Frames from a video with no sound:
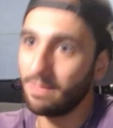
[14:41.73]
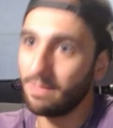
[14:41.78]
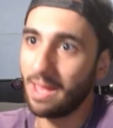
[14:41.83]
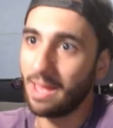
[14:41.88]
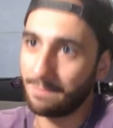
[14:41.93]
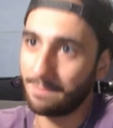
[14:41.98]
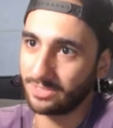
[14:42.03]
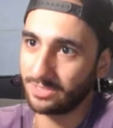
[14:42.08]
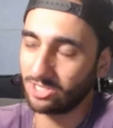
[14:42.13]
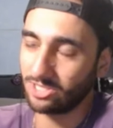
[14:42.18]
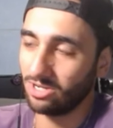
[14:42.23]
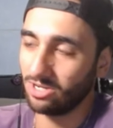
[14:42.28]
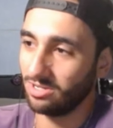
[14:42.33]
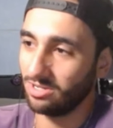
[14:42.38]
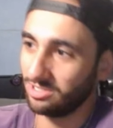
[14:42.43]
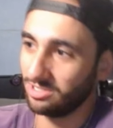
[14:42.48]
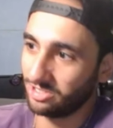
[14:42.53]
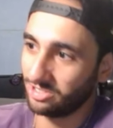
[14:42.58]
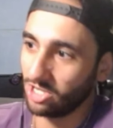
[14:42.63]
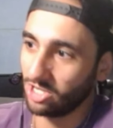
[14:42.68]

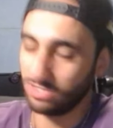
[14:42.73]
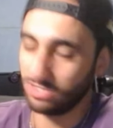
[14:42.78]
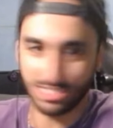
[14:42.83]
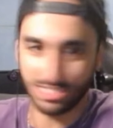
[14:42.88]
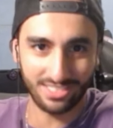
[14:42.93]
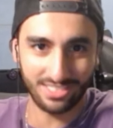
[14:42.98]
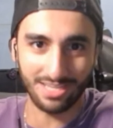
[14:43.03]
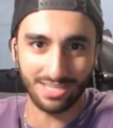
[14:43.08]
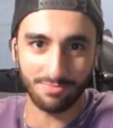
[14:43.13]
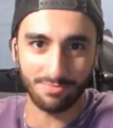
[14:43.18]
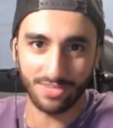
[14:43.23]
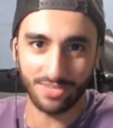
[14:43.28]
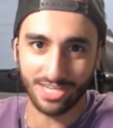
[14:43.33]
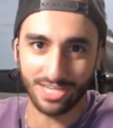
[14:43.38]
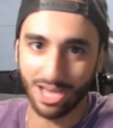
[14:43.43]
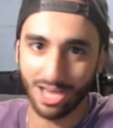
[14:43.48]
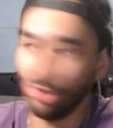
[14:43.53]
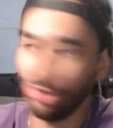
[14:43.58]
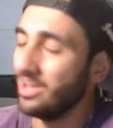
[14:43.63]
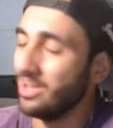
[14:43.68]
episodes in the same
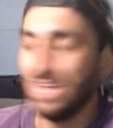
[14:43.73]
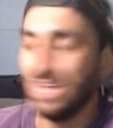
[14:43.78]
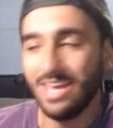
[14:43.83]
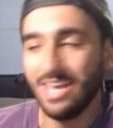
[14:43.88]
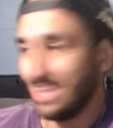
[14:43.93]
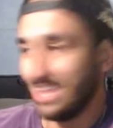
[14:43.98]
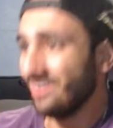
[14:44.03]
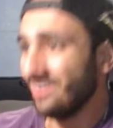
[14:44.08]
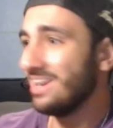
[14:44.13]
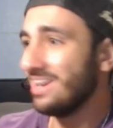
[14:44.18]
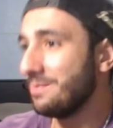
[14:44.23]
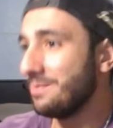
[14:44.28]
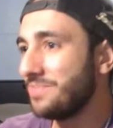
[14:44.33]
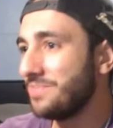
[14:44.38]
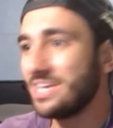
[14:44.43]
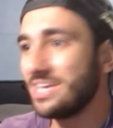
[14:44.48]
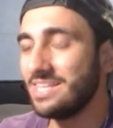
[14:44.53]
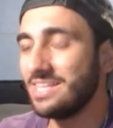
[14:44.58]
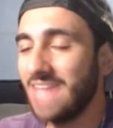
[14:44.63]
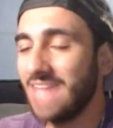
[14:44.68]
video. Here I am
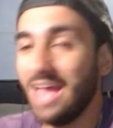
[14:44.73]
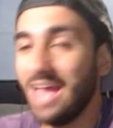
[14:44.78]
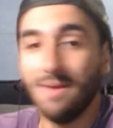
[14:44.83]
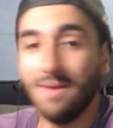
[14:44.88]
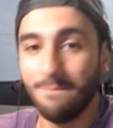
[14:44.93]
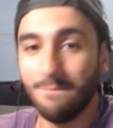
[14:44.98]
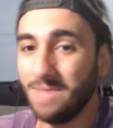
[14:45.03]
thinking that.